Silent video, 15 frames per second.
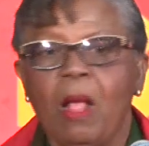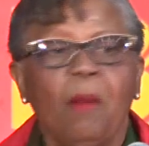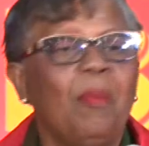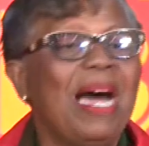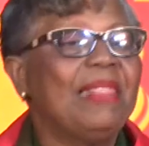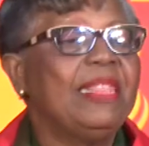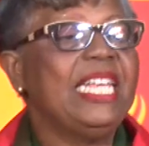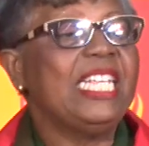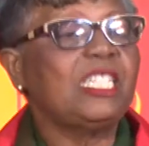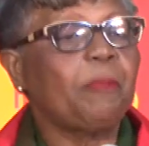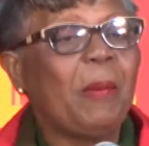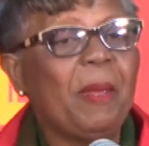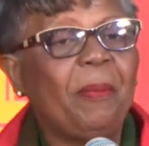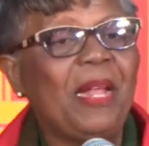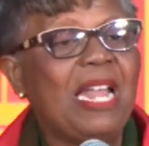But these
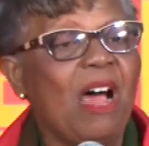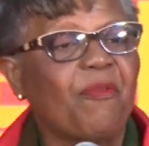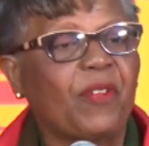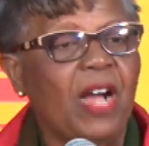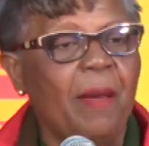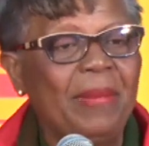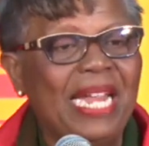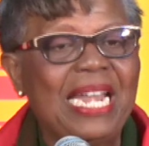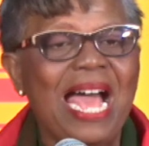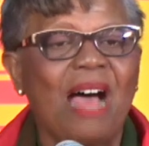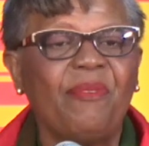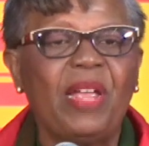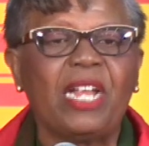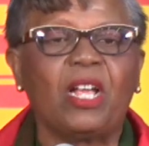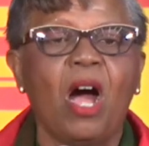people have come in,
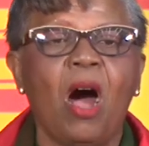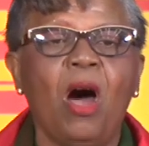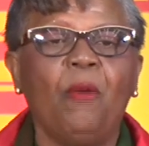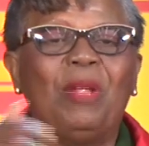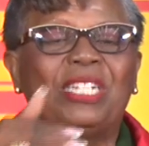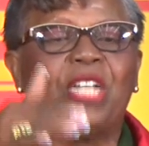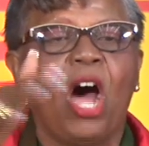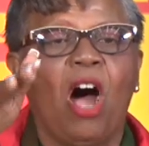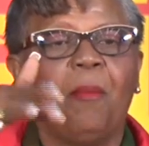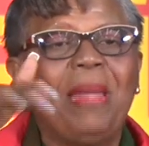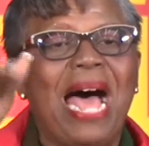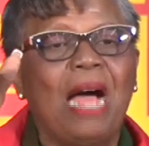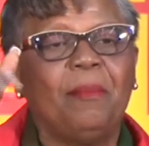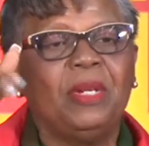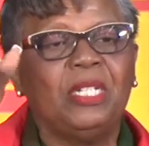having come with Don
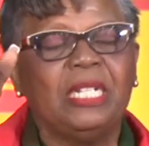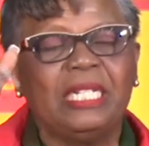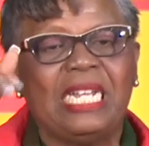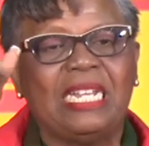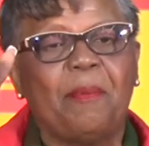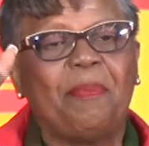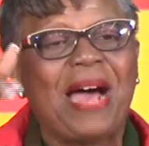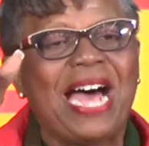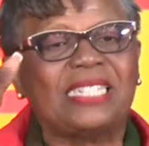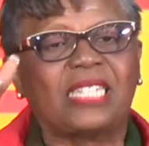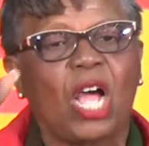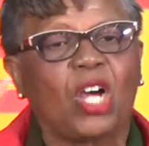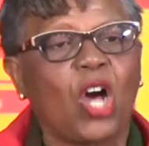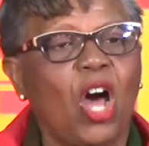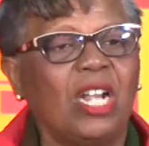Blackman in the past
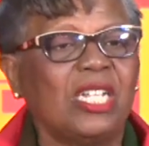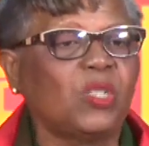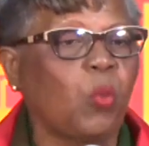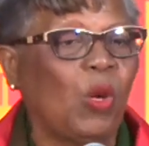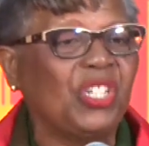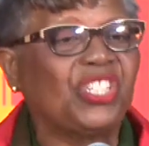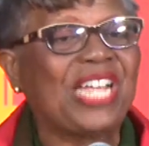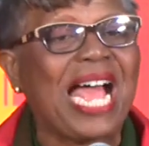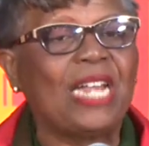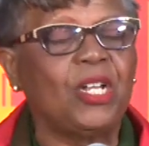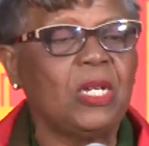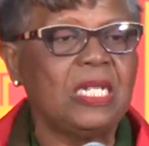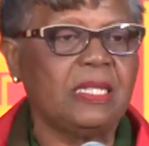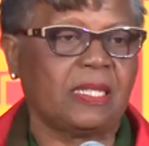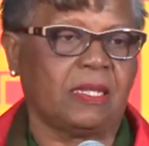and called us white
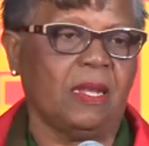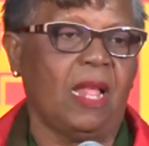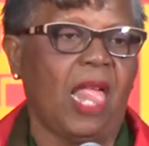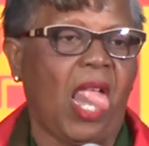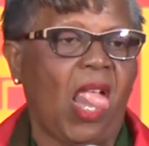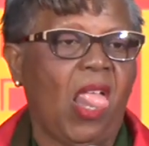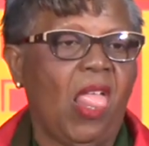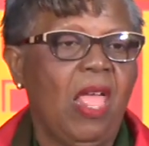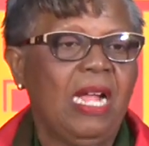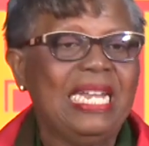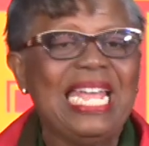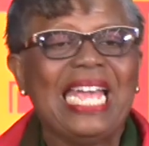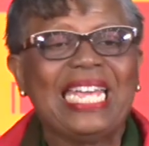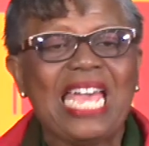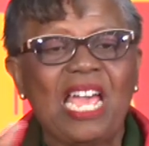shadows.
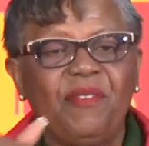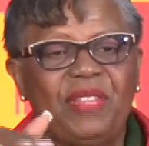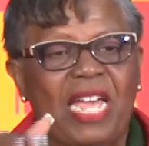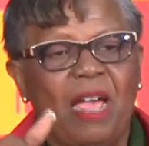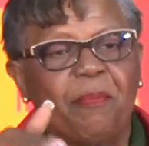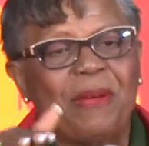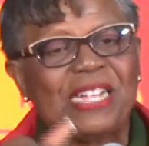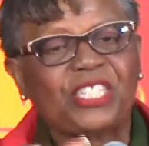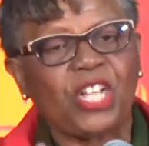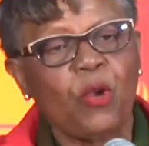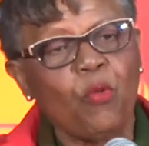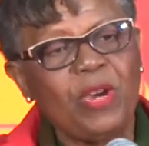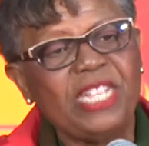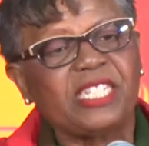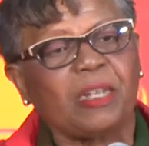They gave the
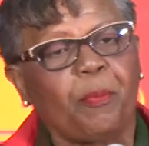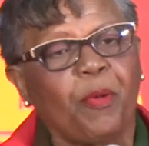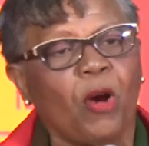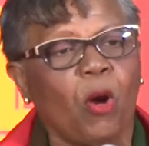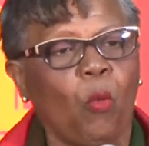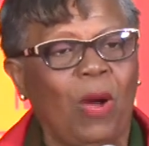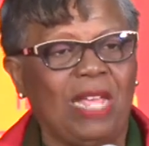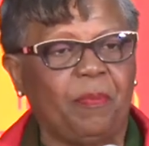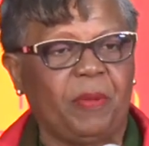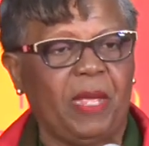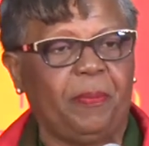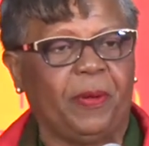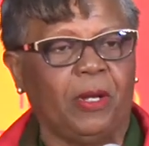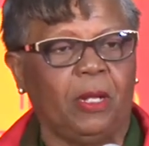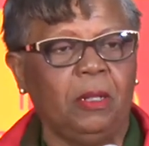impression we support white
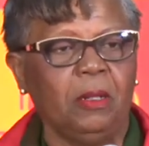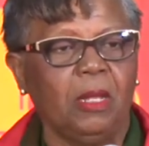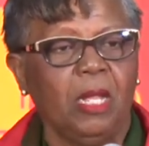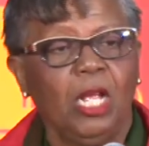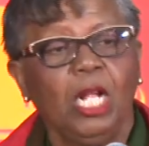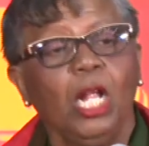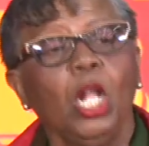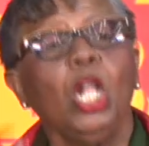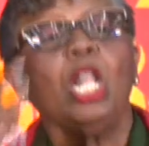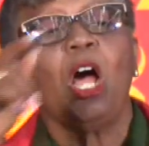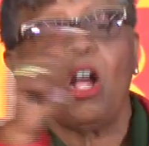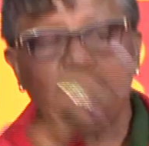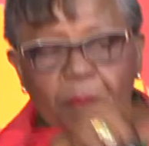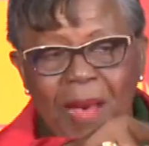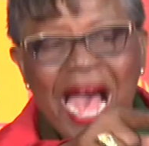people.
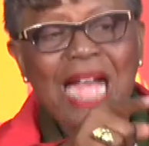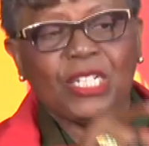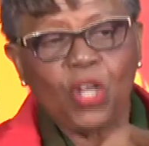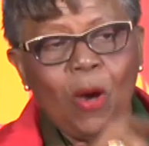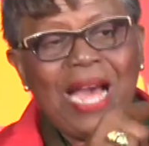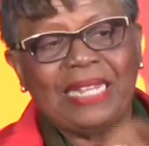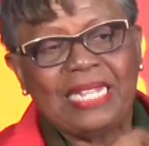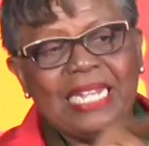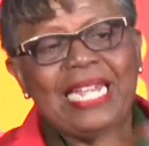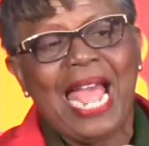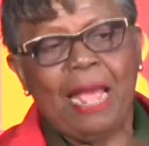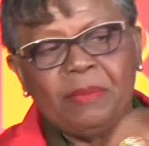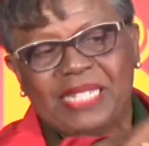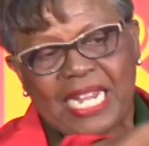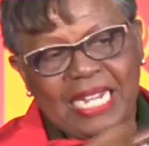Look back though at the
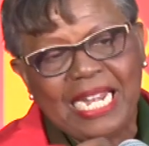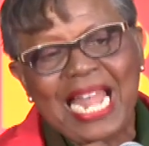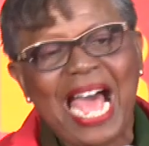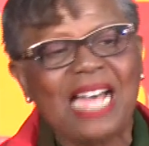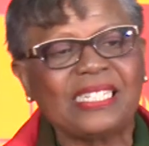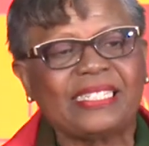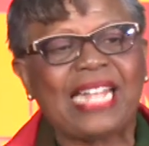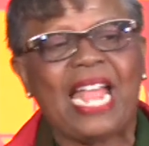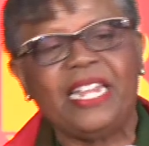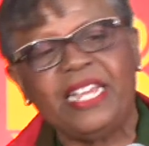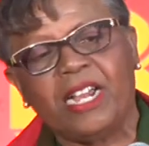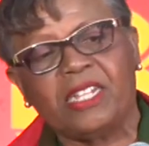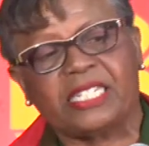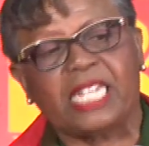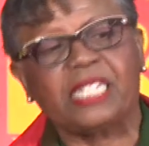Dems in the last 10
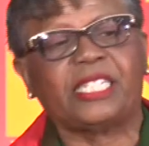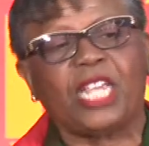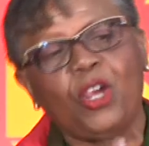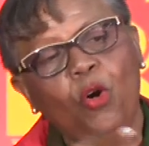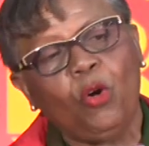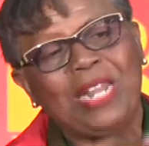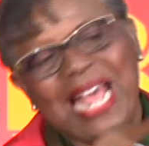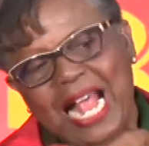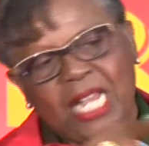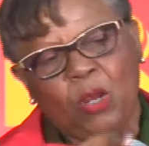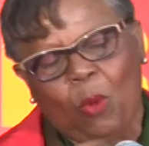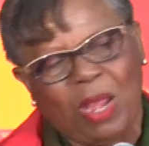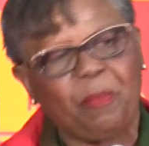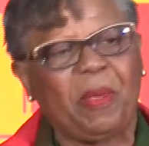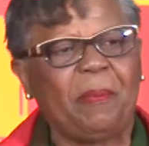years and see who the hell the
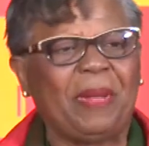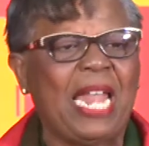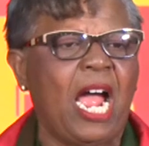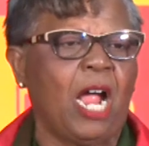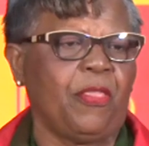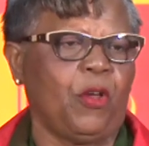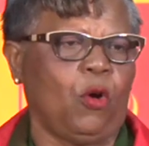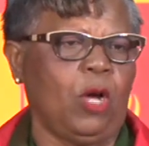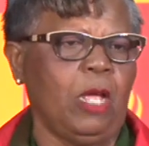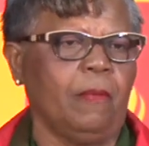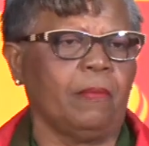white people are though.